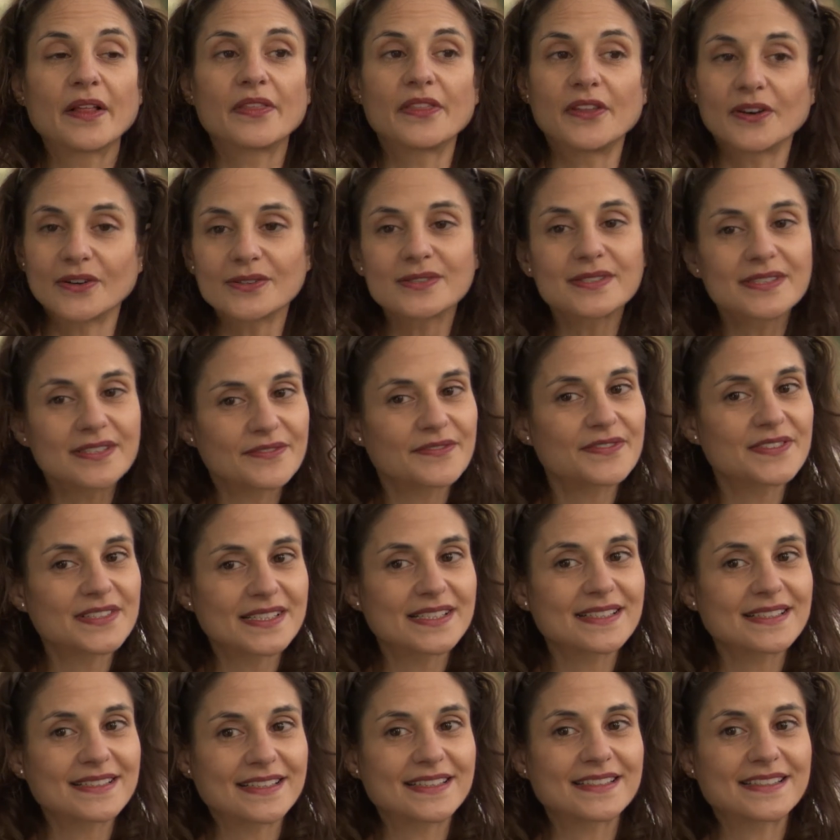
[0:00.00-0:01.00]
those the
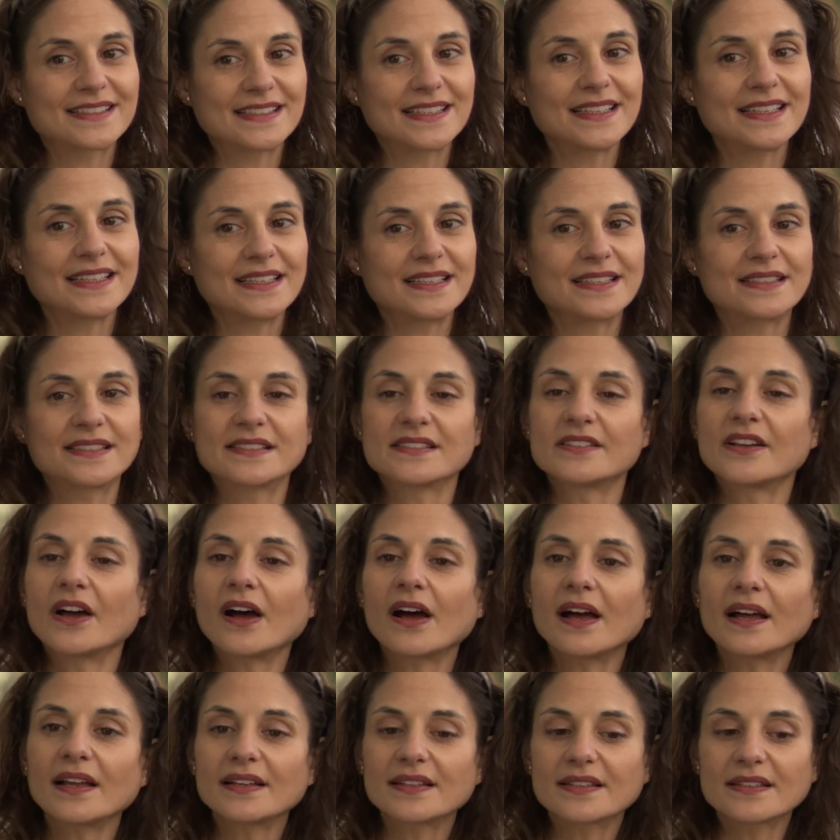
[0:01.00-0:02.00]
physicist sees,
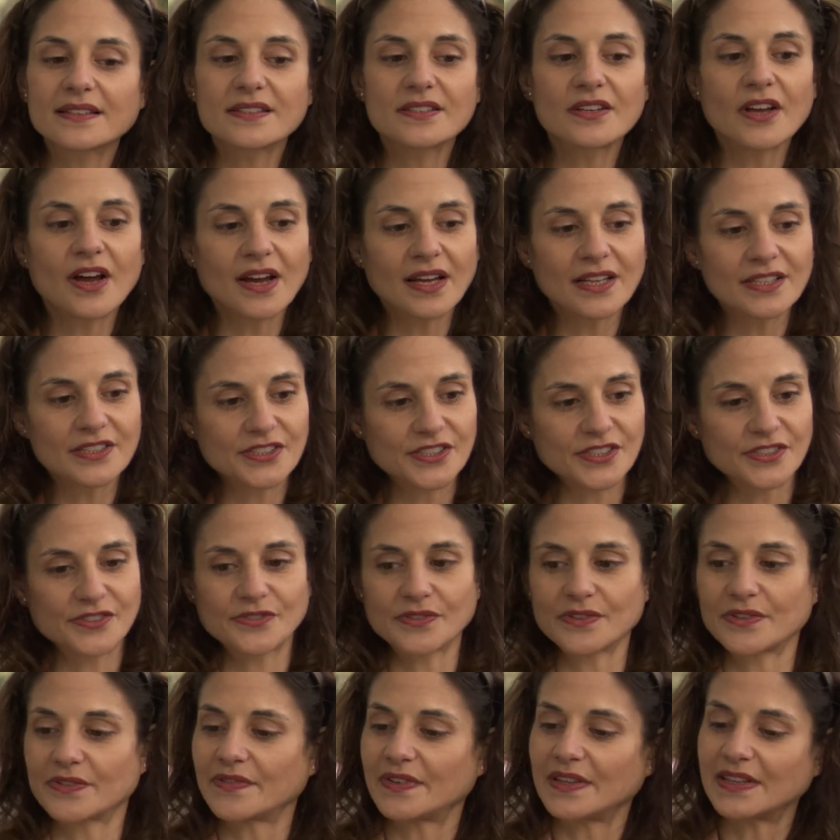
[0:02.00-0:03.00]
not, not just
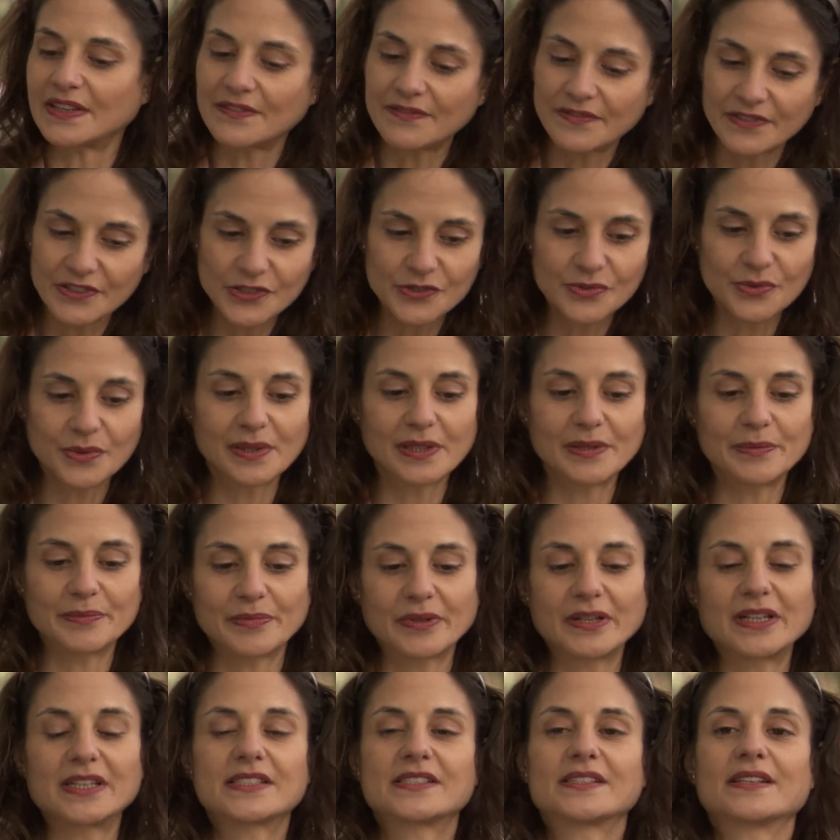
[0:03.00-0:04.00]
sort of in the visual
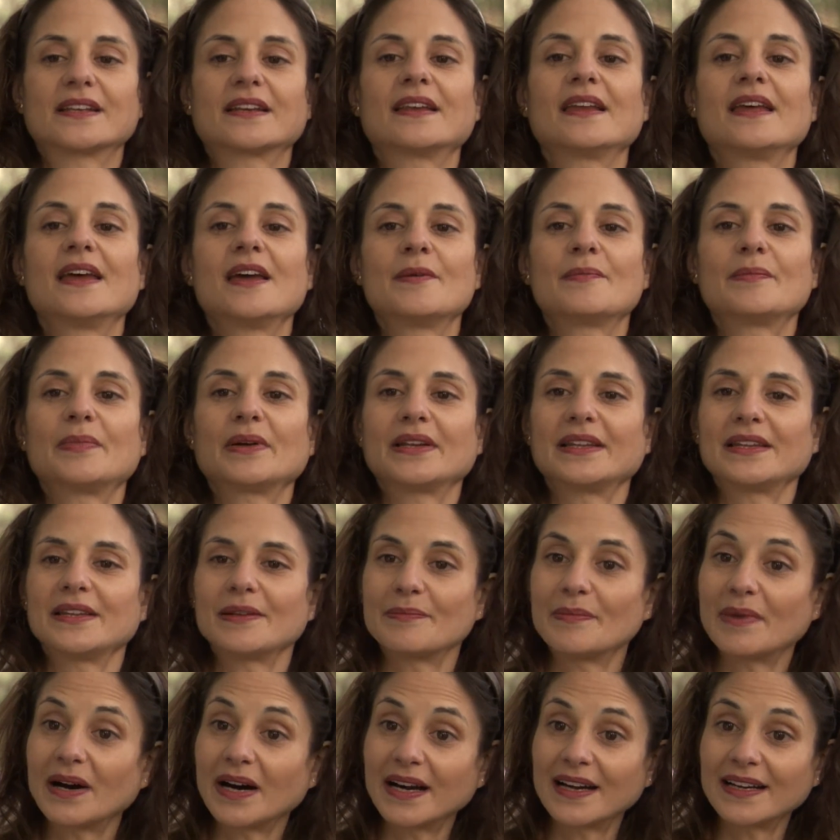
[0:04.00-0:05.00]
impression, but in the
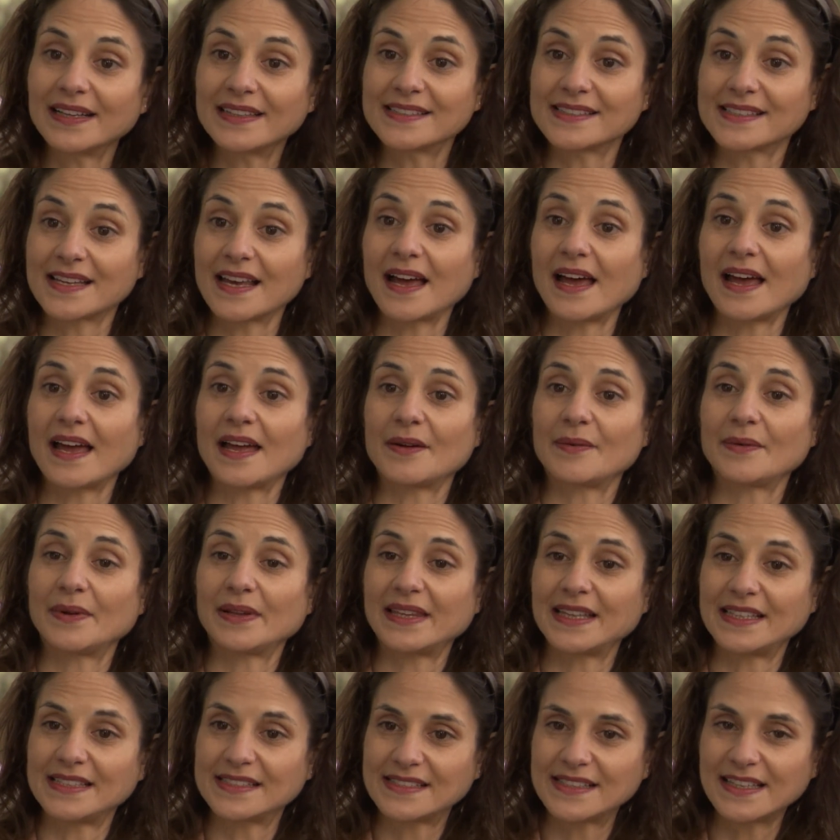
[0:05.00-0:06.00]
mind's eye when
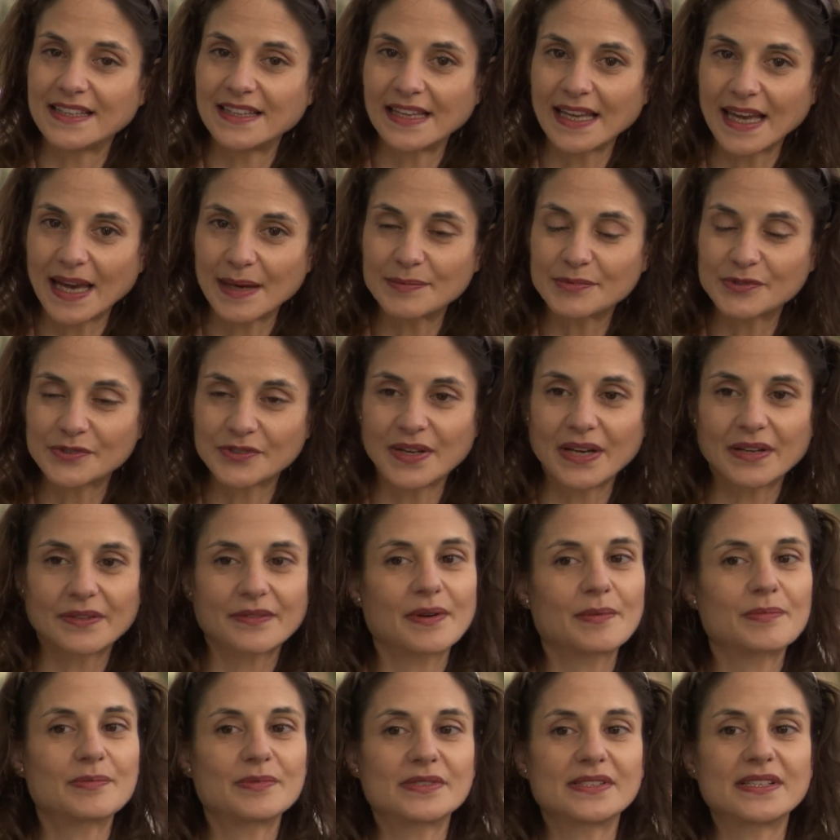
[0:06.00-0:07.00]
they see the abstract
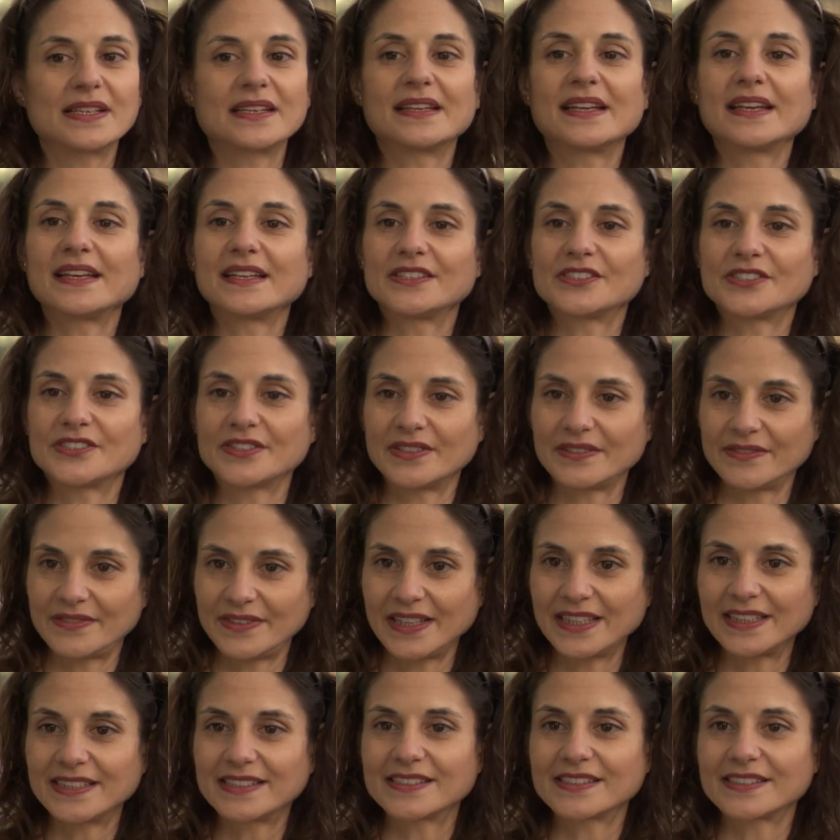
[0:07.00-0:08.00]
representation of
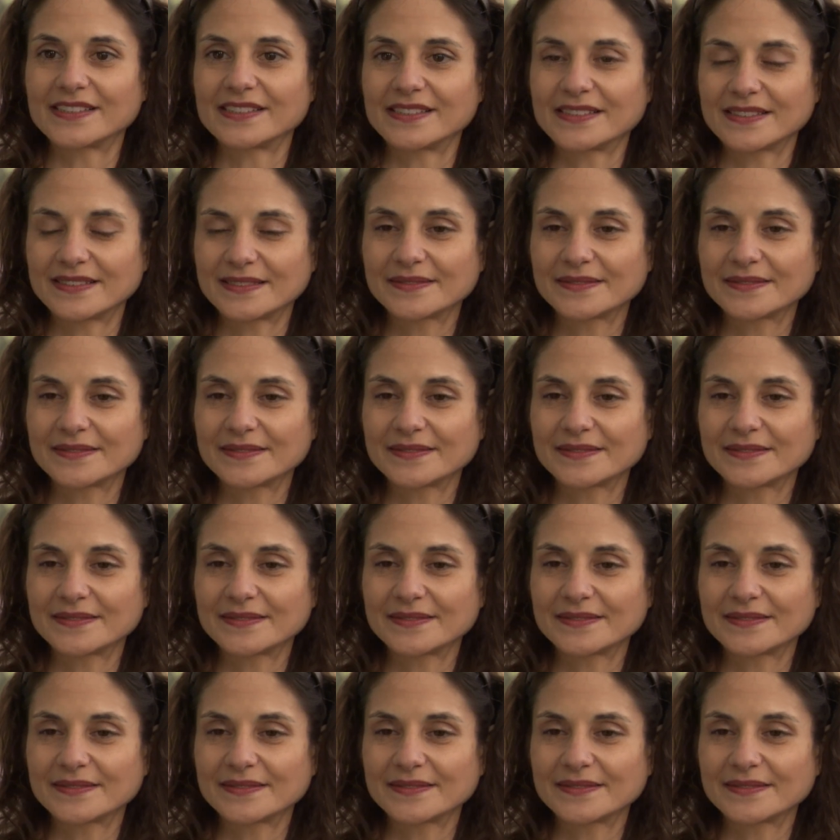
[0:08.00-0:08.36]
nature.